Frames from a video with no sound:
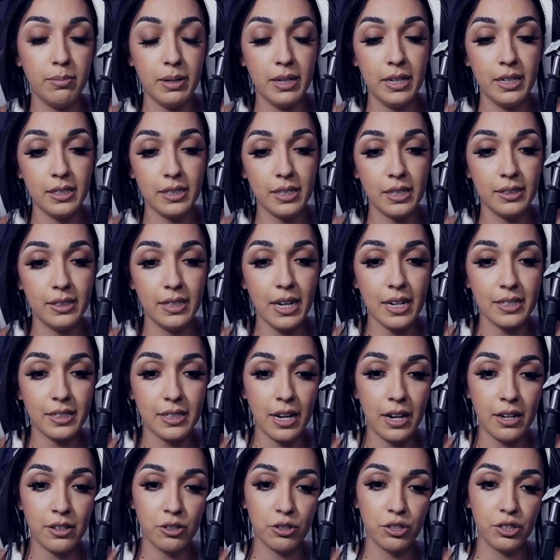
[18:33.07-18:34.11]
and he says, yes,
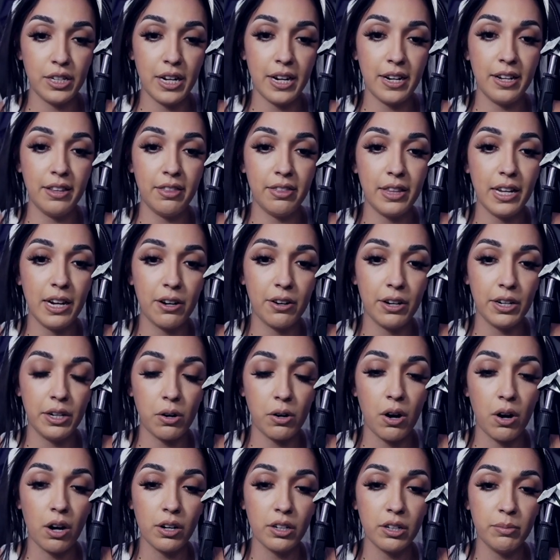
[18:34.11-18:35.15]
I understand in theory your
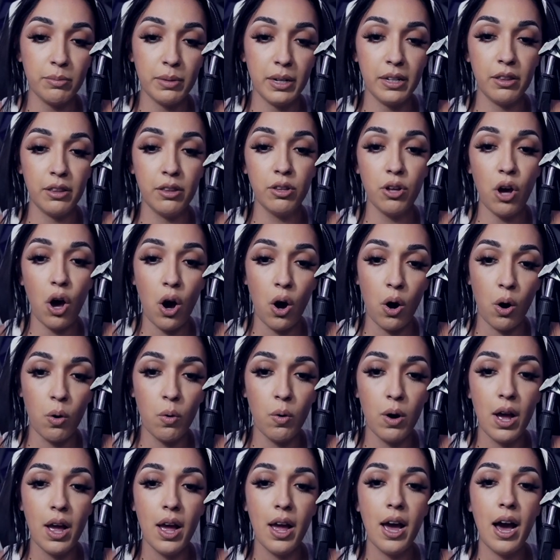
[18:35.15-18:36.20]
argument, though
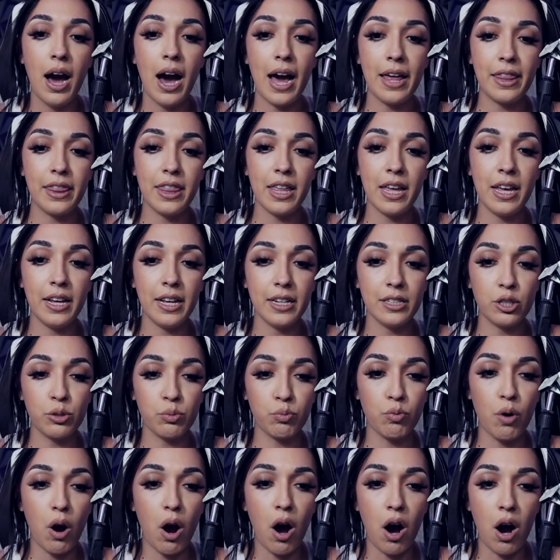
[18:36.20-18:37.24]
I think it's
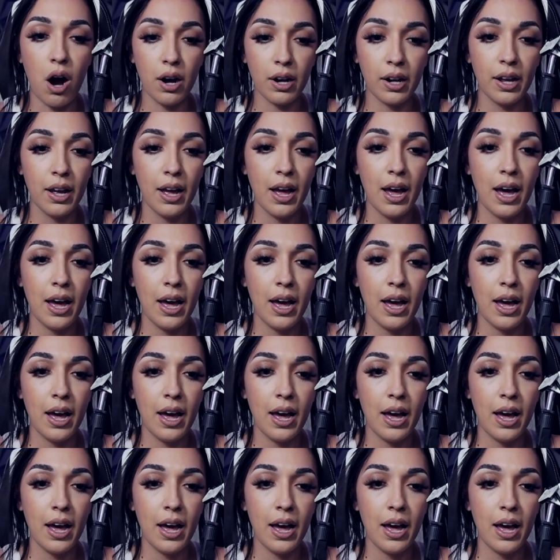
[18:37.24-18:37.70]
wrong.